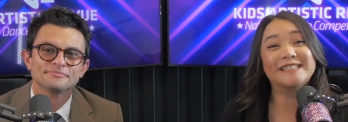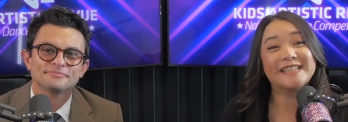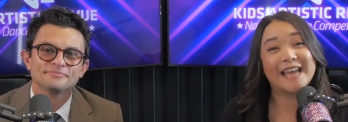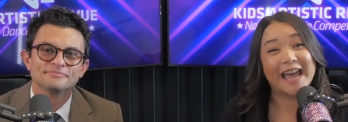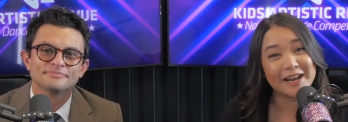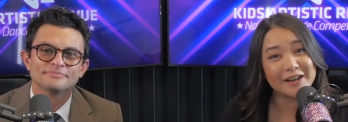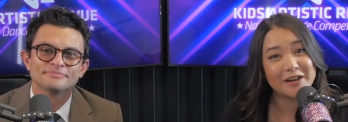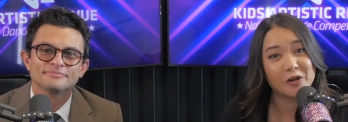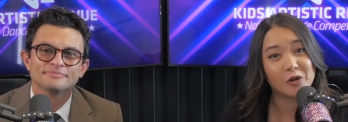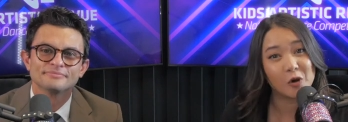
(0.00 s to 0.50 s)

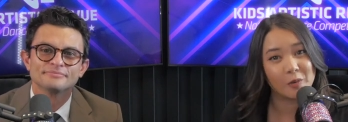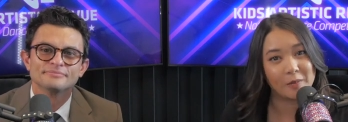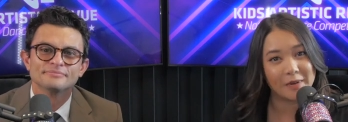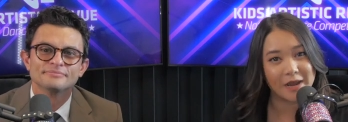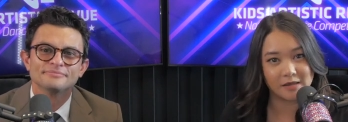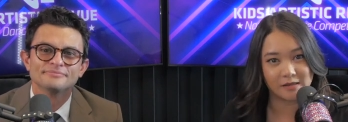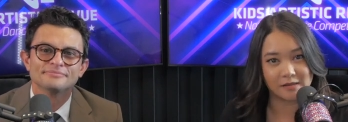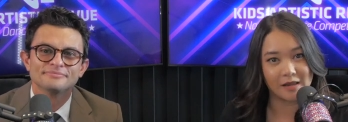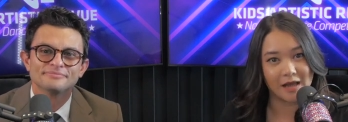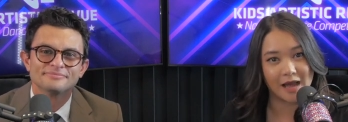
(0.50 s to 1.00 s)
Speaker 1: technical based
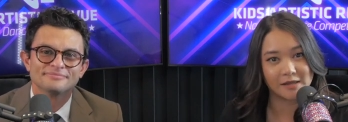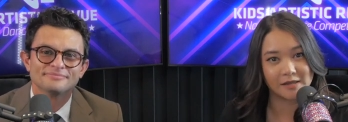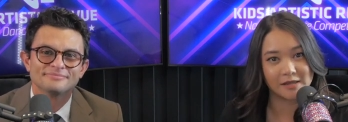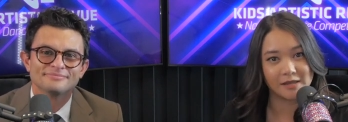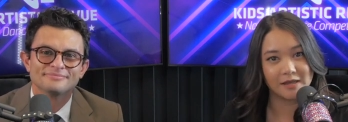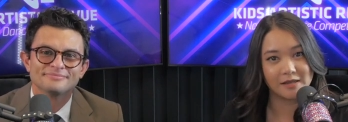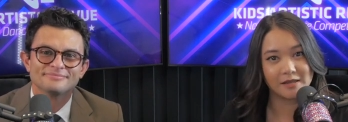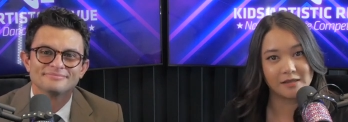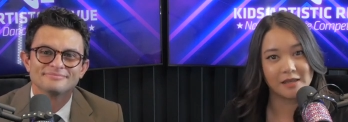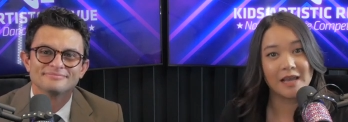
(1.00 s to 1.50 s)

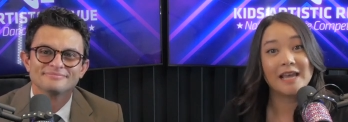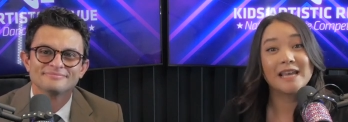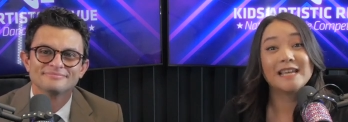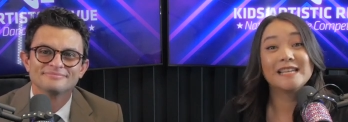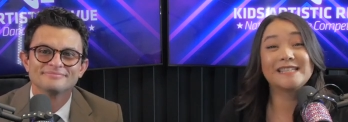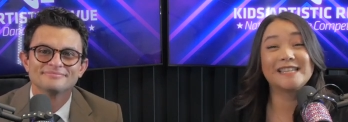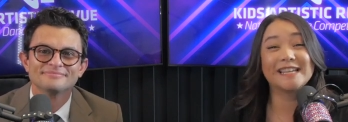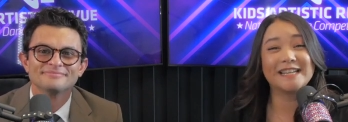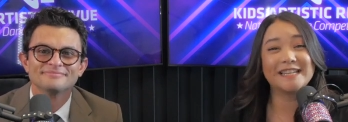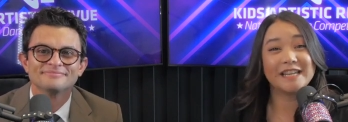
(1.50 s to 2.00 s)
classes,
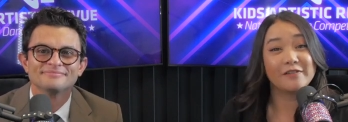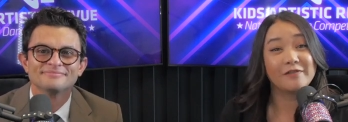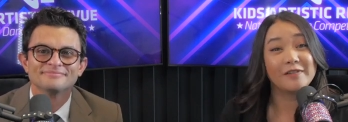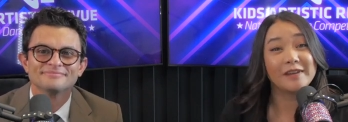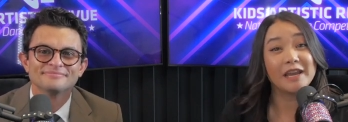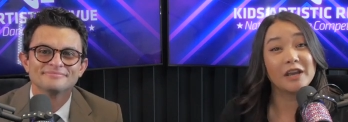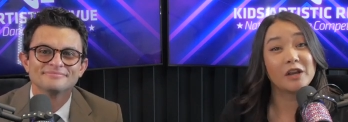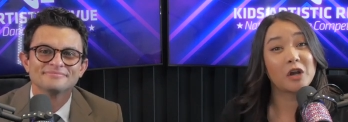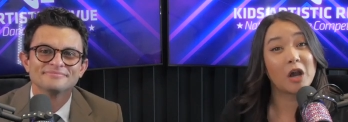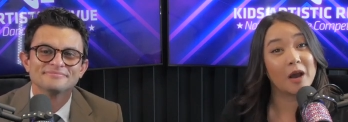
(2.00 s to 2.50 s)

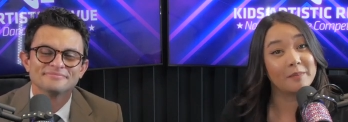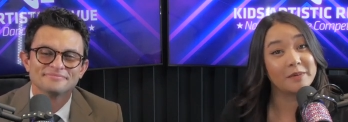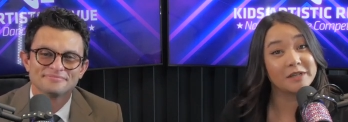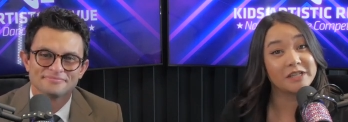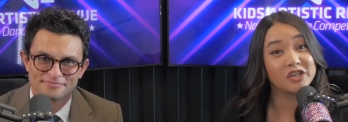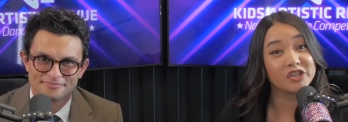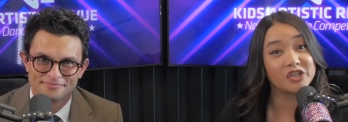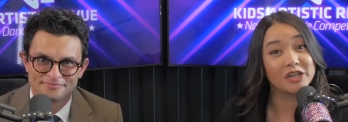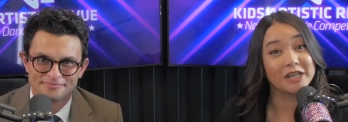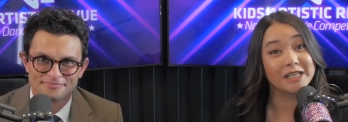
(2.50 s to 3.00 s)
significant
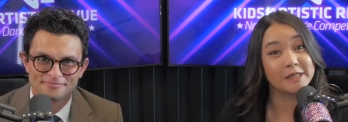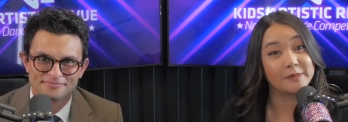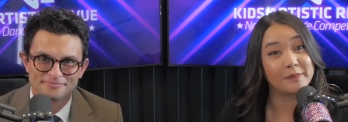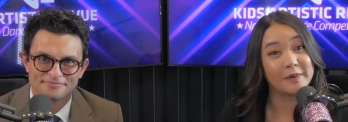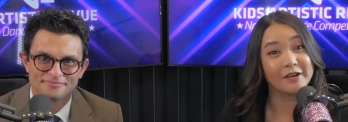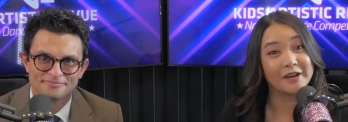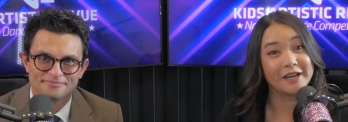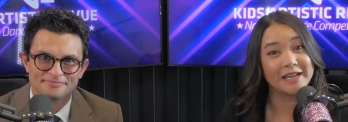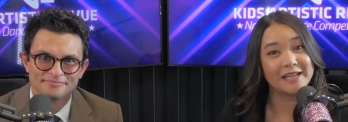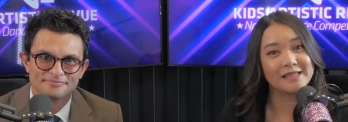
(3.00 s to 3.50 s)
competition
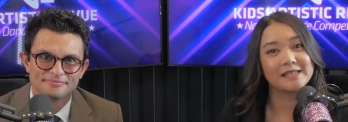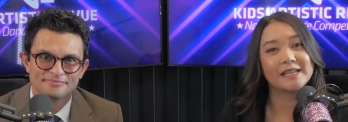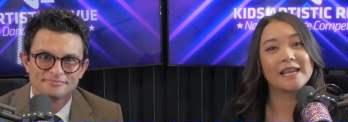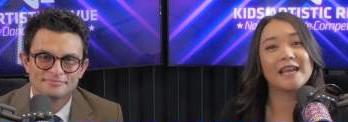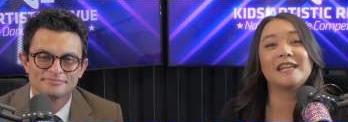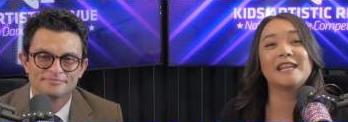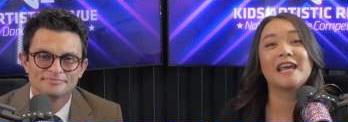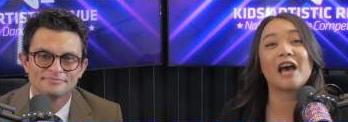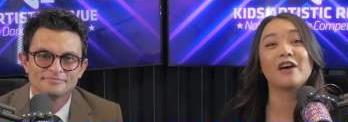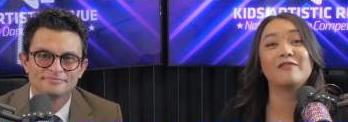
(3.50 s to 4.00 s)
experience, and
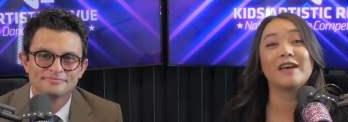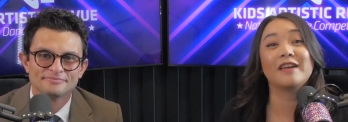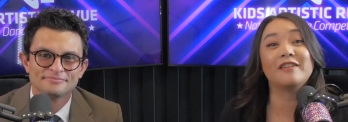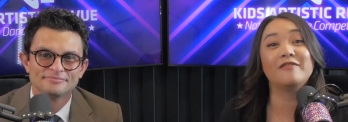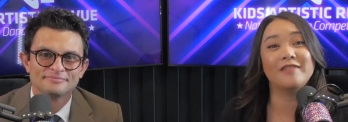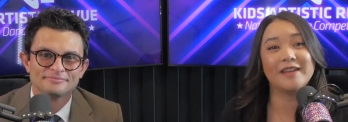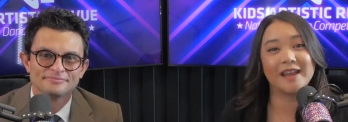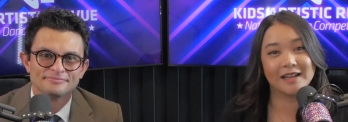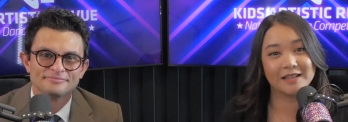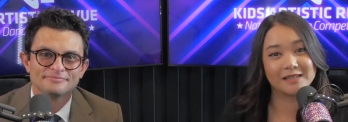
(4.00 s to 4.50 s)
have
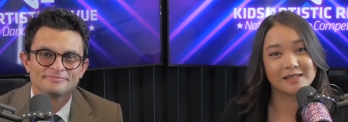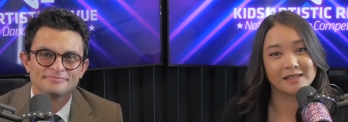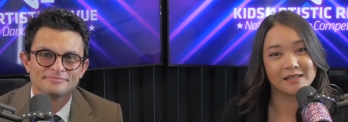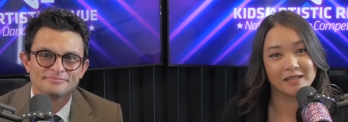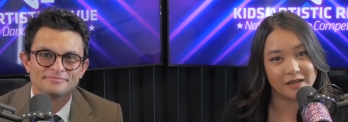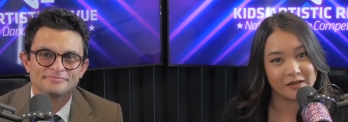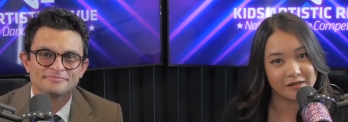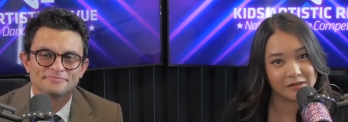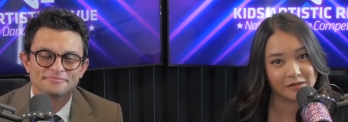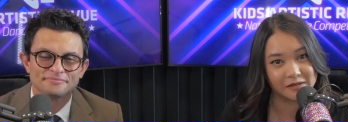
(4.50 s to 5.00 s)
advanced
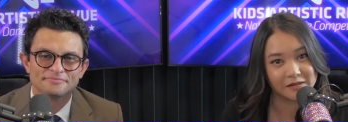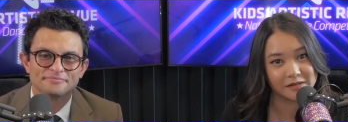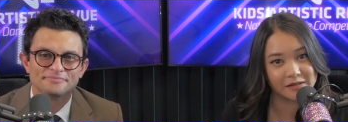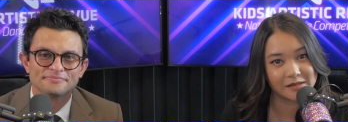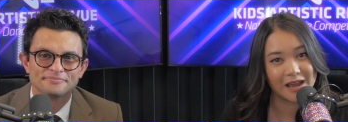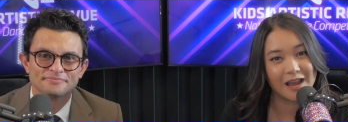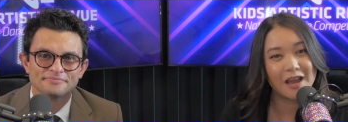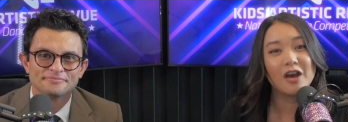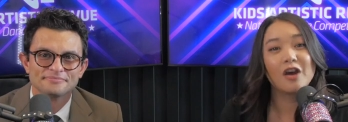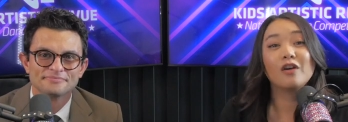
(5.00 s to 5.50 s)
skills.
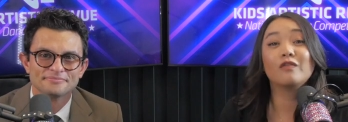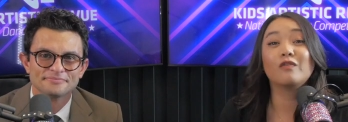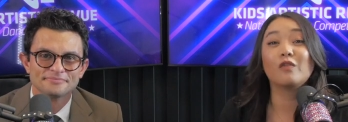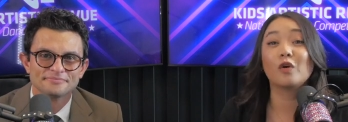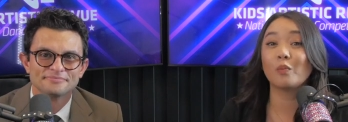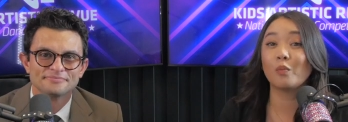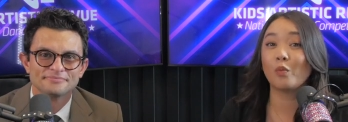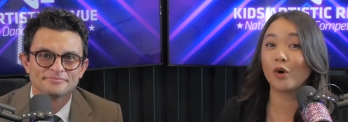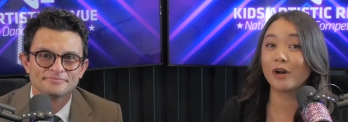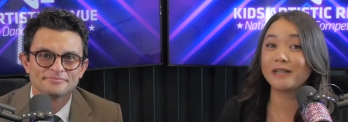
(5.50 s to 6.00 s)
For
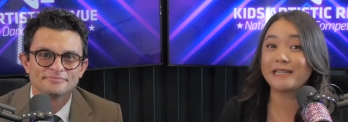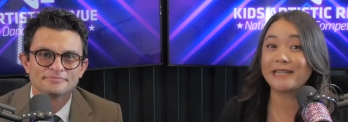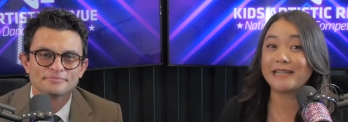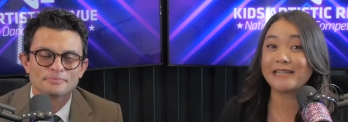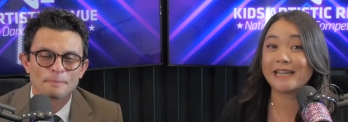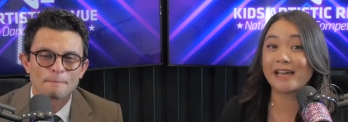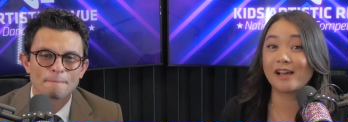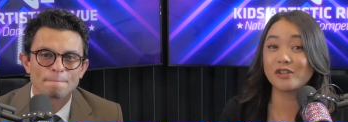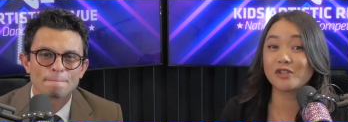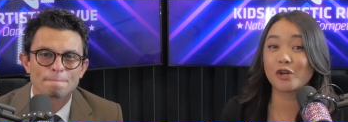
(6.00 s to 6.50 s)
more
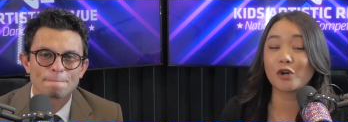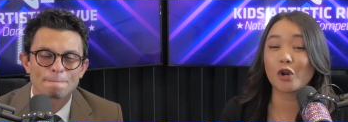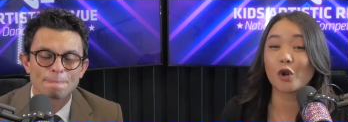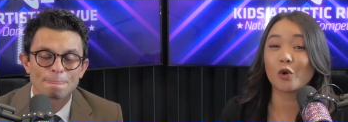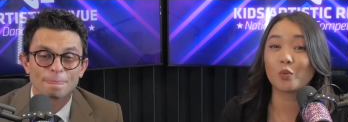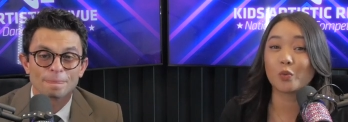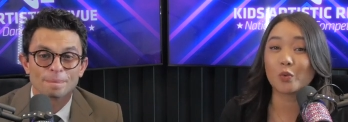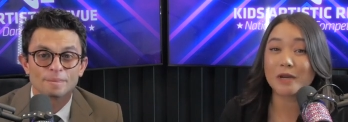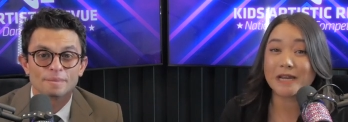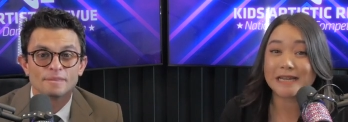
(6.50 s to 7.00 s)
details on our
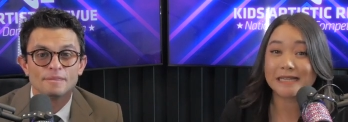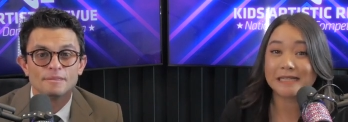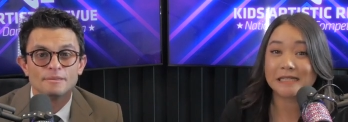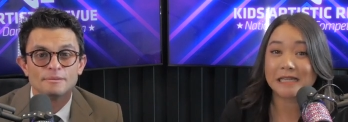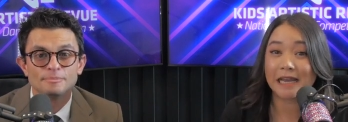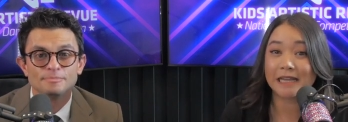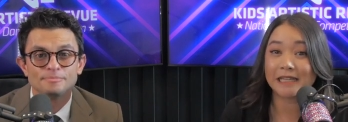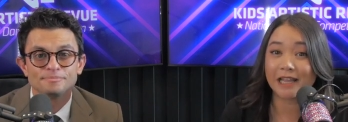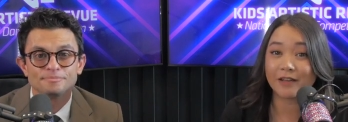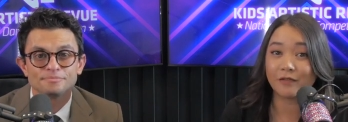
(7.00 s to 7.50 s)

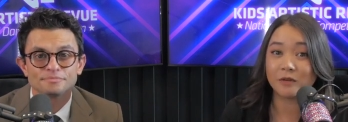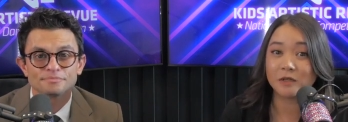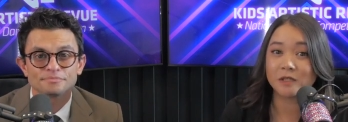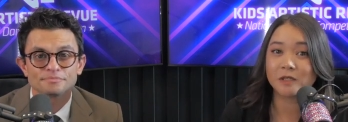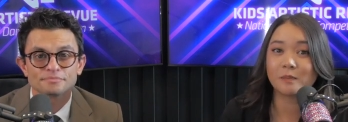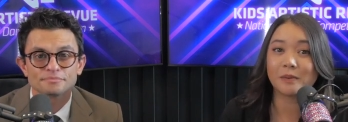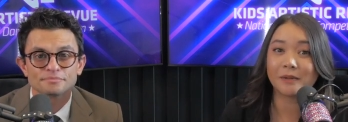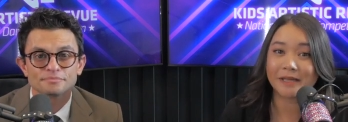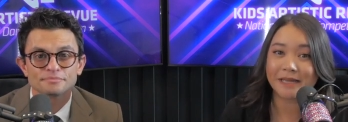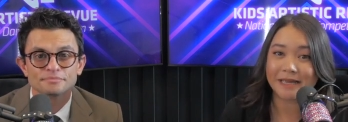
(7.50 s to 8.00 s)
redesigned levels,
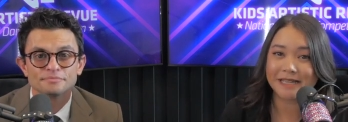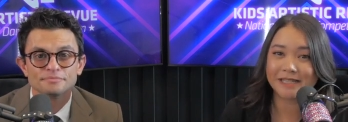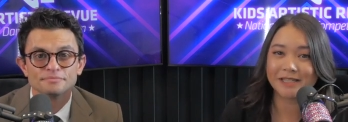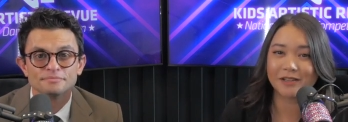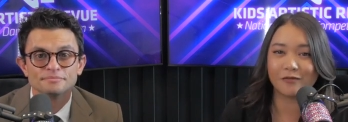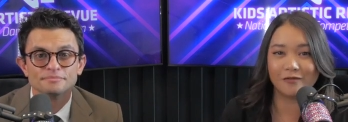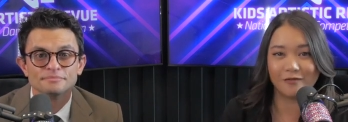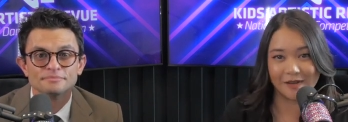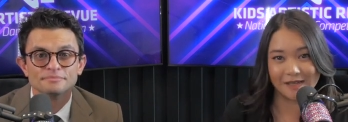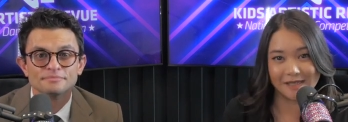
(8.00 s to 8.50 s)
please
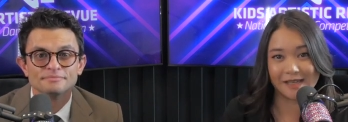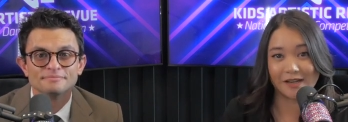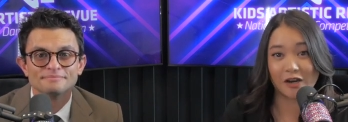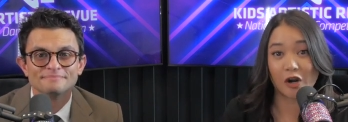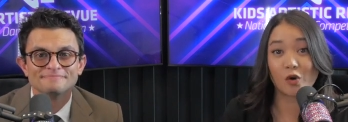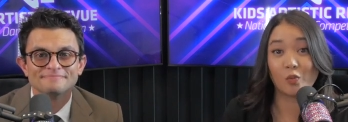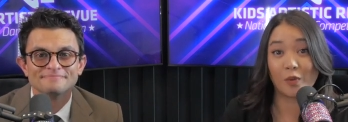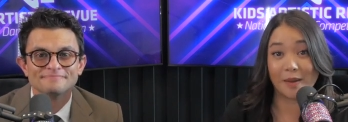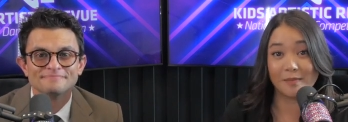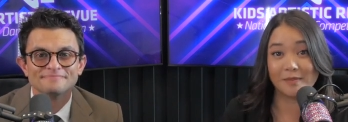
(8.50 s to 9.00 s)
visit our
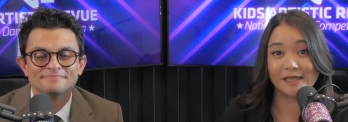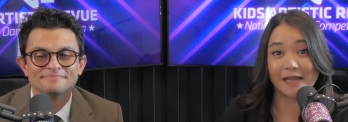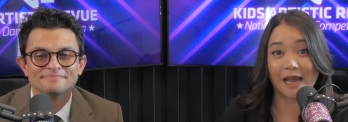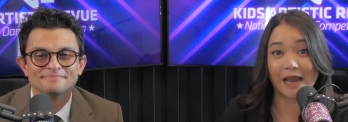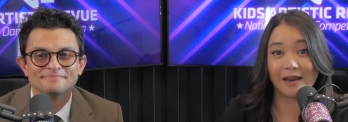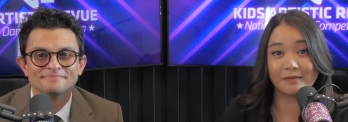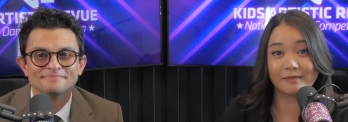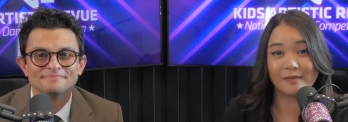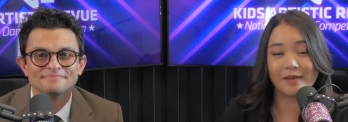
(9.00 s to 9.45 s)
website.